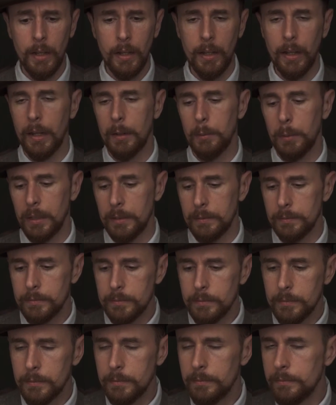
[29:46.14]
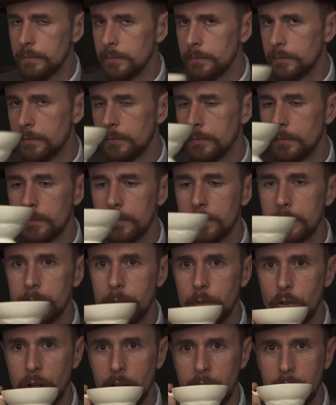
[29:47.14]
Yeah, well,
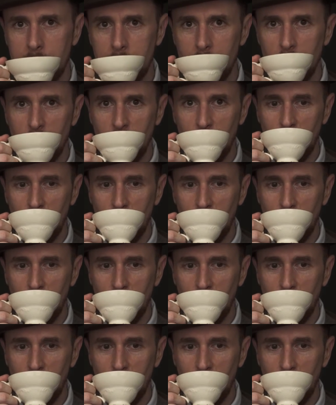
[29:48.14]
cheers.